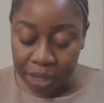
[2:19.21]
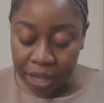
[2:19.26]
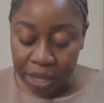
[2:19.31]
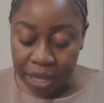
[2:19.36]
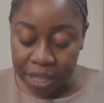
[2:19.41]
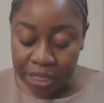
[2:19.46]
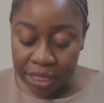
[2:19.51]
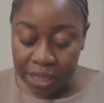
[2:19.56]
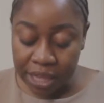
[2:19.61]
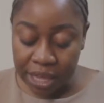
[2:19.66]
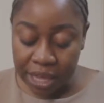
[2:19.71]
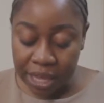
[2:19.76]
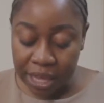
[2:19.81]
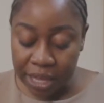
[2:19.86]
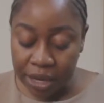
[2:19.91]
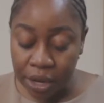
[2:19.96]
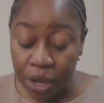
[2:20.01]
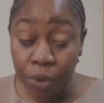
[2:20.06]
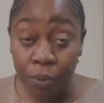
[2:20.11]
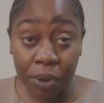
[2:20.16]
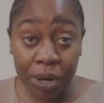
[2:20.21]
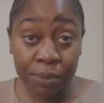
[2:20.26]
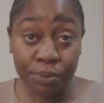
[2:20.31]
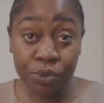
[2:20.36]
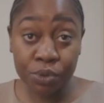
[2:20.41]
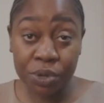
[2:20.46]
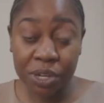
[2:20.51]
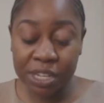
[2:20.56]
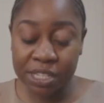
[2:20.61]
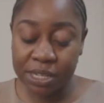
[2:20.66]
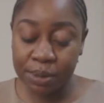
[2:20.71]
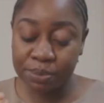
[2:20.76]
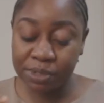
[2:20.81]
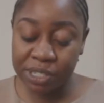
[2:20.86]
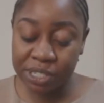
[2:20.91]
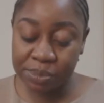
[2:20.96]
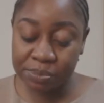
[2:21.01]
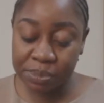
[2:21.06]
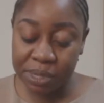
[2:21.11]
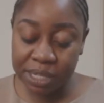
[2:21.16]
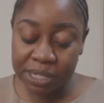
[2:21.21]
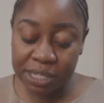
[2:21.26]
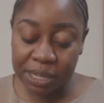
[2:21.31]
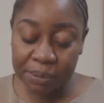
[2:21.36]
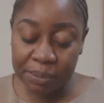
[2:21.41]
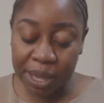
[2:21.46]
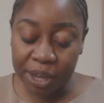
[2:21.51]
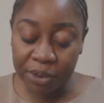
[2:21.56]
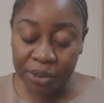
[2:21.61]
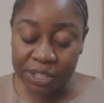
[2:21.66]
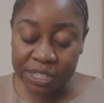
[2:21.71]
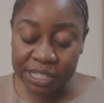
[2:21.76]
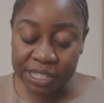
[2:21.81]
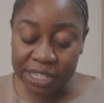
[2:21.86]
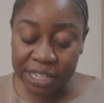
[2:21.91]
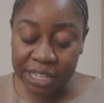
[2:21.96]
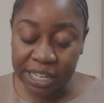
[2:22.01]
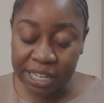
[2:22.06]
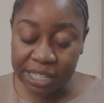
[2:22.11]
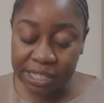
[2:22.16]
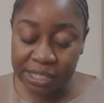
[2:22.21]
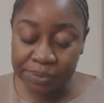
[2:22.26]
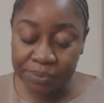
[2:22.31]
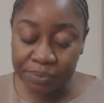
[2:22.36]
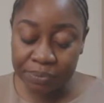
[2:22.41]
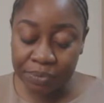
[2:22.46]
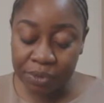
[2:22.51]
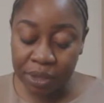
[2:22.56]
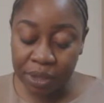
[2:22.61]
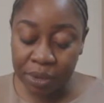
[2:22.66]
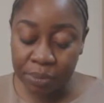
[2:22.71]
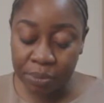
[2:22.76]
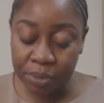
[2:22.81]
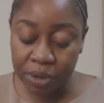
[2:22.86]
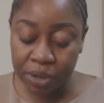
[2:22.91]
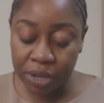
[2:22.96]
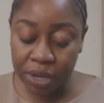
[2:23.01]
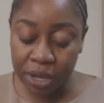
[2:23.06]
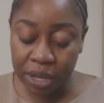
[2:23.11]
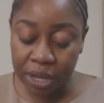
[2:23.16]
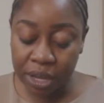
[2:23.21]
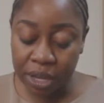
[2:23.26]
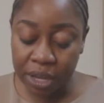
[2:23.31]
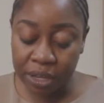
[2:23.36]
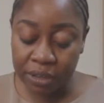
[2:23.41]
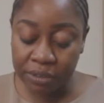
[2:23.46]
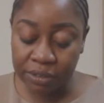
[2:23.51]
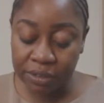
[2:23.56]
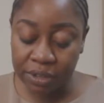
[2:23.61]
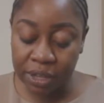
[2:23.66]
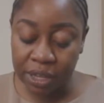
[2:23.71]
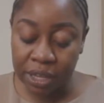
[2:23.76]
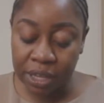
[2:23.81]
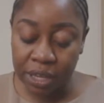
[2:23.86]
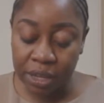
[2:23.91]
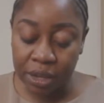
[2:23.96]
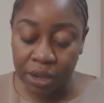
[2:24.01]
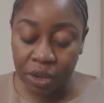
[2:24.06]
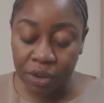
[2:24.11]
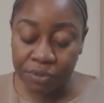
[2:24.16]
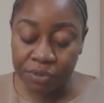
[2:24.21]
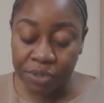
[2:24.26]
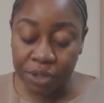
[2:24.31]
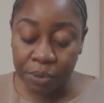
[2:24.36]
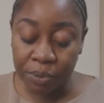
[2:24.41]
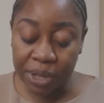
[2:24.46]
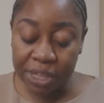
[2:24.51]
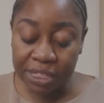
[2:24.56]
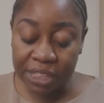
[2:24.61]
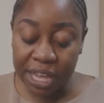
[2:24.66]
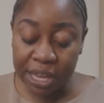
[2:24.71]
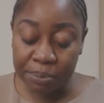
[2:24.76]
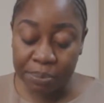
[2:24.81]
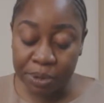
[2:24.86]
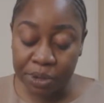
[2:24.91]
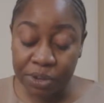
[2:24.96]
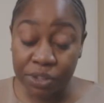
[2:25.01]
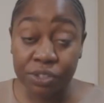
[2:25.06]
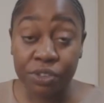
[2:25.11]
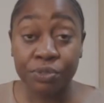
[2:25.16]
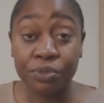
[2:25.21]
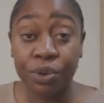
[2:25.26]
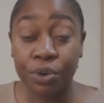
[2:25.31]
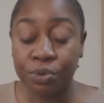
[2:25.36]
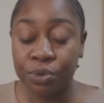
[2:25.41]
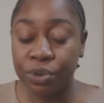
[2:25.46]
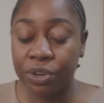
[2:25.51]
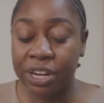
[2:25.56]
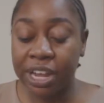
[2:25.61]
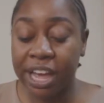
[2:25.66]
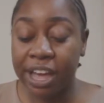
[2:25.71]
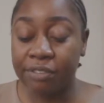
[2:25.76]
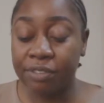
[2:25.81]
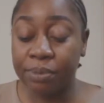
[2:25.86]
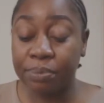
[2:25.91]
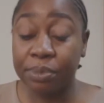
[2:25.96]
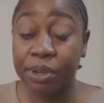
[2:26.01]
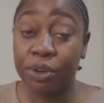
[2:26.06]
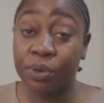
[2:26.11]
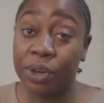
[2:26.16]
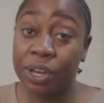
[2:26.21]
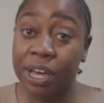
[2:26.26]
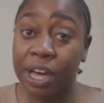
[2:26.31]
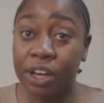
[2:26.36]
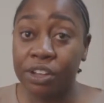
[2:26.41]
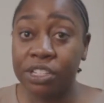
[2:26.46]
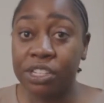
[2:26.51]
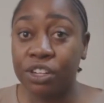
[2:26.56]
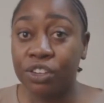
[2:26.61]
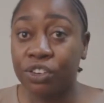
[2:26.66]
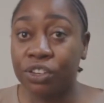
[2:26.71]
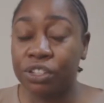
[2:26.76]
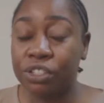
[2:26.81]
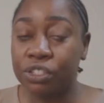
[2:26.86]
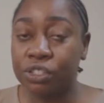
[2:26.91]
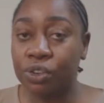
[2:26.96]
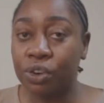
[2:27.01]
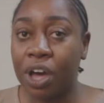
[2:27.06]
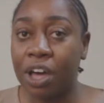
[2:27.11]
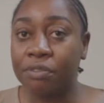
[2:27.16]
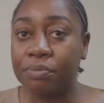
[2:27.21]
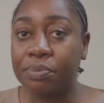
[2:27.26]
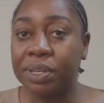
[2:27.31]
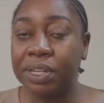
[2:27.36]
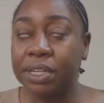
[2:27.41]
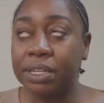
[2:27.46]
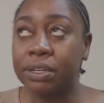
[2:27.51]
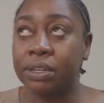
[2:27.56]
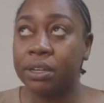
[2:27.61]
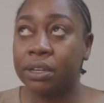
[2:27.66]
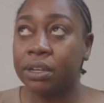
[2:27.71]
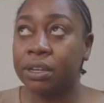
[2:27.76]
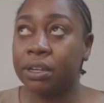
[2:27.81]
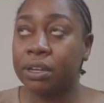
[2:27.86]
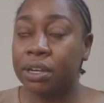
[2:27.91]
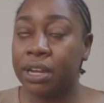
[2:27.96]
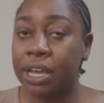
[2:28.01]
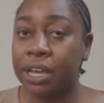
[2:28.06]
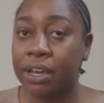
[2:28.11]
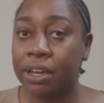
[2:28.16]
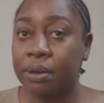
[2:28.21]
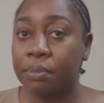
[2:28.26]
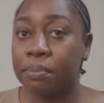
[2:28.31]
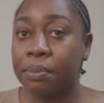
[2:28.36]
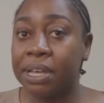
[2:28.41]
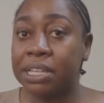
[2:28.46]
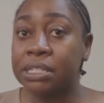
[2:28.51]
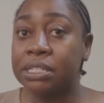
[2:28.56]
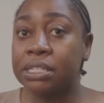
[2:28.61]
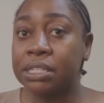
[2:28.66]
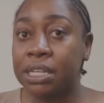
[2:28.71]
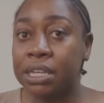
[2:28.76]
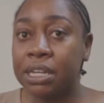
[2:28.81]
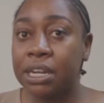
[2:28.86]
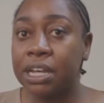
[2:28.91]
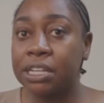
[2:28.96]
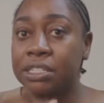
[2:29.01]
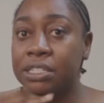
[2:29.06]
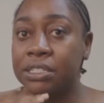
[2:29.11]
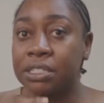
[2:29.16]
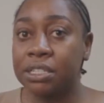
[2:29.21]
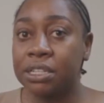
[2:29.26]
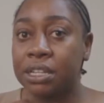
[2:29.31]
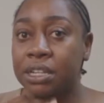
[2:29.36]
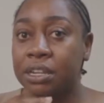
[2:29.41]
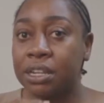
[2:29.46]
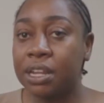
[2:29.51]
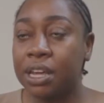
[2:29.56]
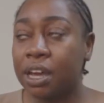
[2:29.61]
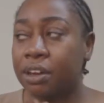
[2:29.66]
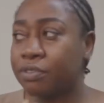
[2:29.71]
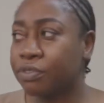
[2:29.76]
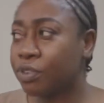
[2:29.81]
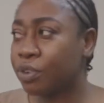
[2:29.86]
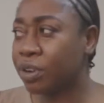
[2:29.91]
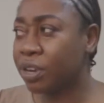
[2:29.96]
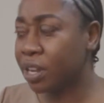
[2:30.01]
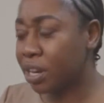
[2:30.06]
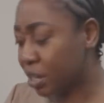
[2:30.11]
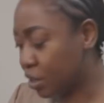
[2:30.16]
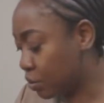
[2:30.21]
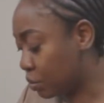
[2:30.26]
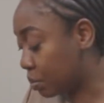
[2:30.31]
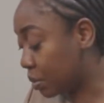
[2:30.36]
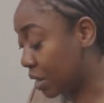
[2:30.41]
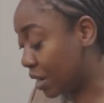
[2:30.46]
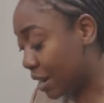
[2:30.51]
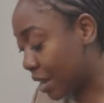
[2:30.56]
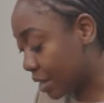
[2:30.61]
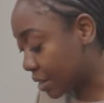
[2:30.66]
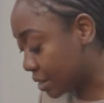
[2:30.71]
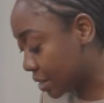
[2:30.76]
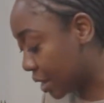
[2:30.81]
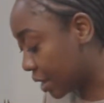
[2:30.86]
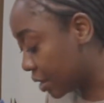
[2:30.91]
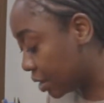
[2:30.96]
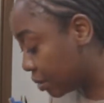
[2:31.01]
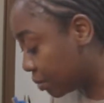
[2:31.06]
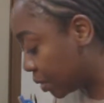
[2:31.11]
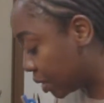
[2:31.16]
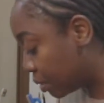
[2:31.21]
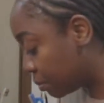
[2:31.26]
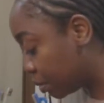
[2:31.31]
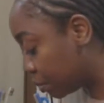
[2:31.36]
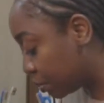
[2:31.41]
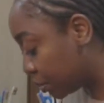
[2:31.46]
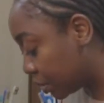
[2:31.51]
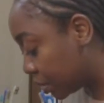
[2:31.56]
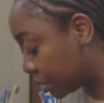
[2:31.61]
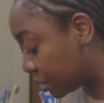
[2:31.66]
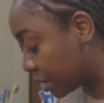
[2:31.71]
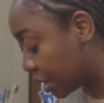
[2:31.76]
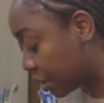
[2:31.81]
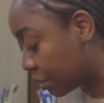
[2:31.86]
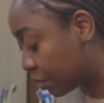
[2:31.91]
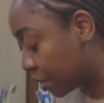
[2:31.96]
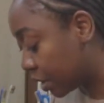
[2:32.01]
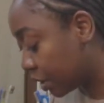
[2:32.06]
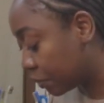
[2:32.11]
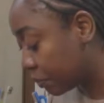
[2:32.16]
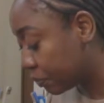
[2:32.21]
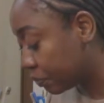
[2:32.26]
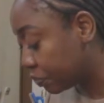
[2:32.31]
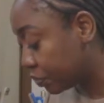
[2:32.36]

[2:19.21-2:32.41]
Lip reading: And then what I'm doing is I'm just mixing my concealers because of the weather and because of Corona, I haven't been going out a lot, so I've been like, my skin has like, I've gone a little bit lighter anyway, let me put it that way.